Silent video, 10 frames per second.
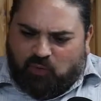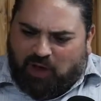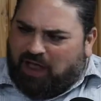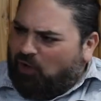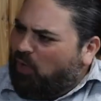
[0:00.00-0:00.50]

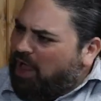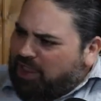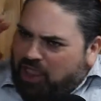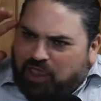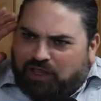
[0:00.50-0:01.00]
Wow.
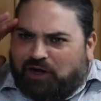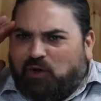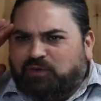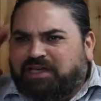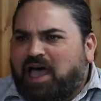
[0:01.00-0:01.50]

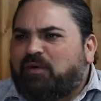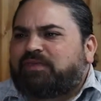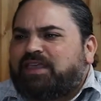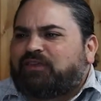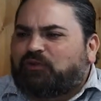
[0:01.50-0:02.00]

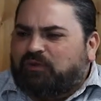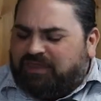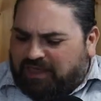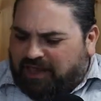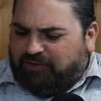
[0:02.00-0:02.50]
Tom, these are
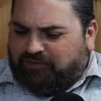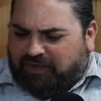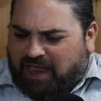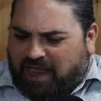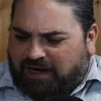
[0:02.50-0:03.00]

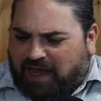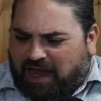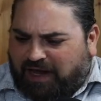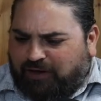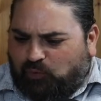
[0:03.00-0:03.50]
things that
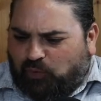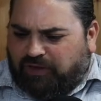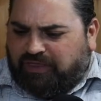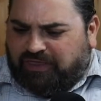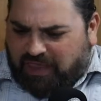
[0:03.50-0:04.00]
I
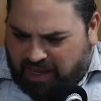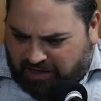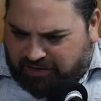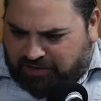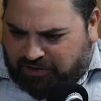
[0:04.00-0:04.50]
would
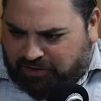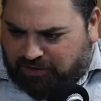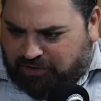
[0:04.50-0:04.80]
think